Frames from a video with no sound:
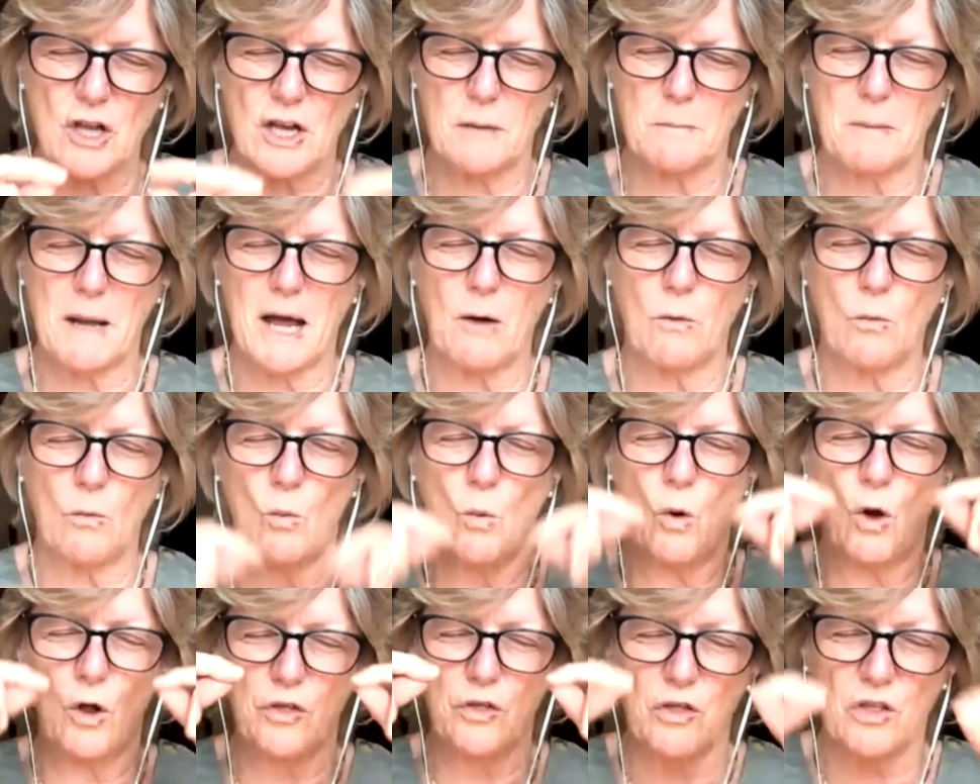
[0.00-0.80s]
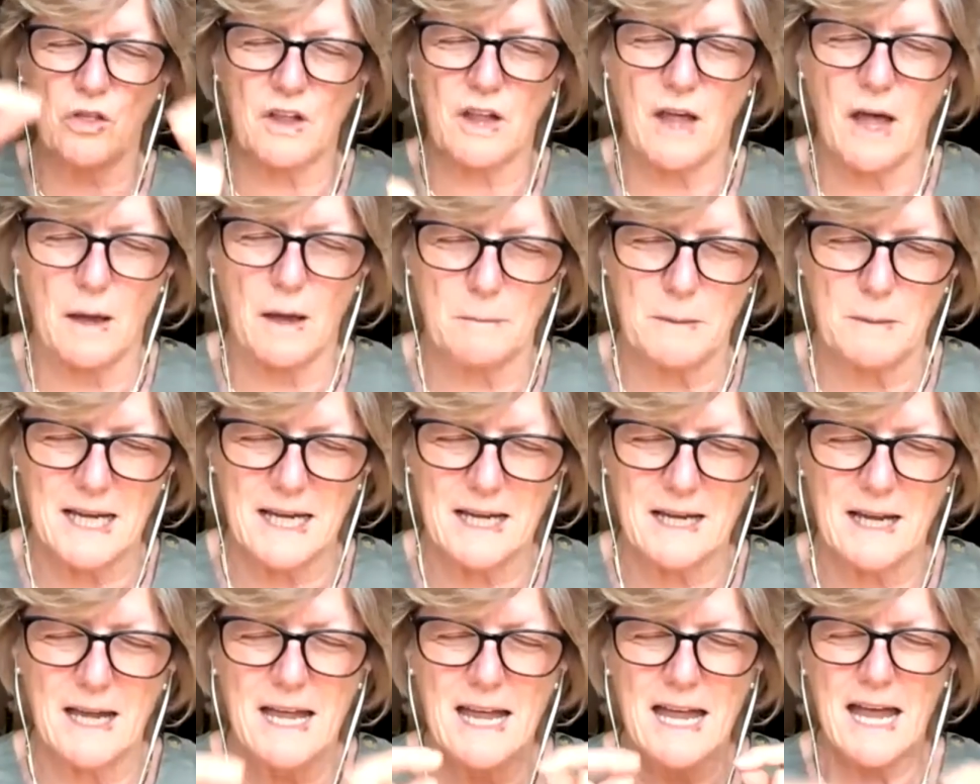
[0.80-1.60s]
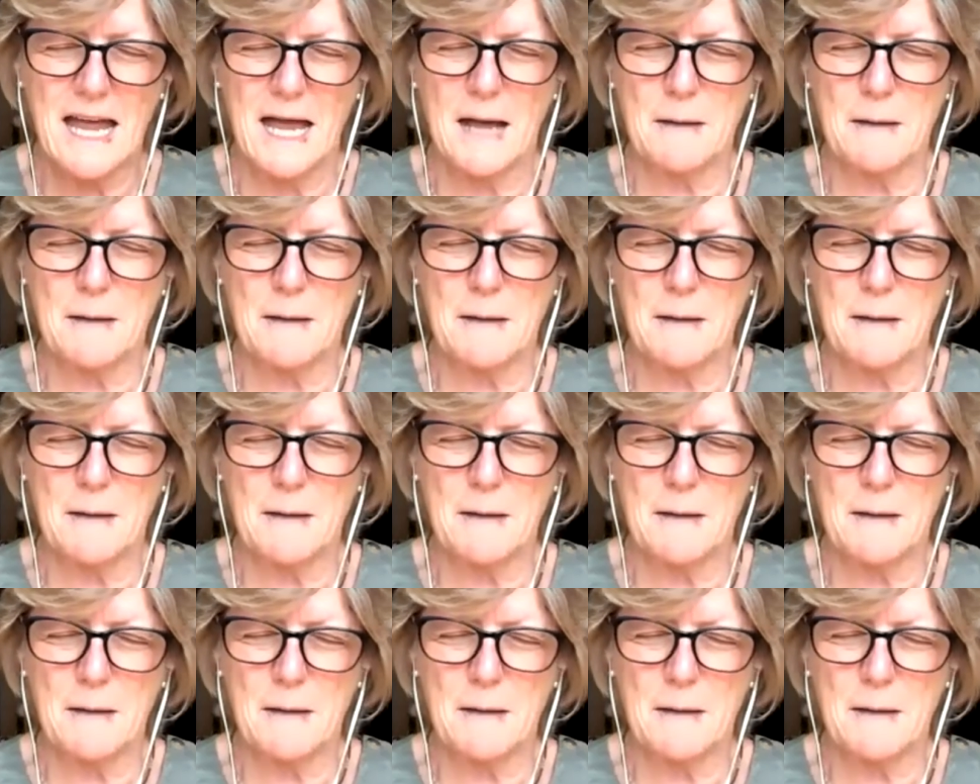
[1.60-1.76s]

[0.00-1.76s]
about what's coming,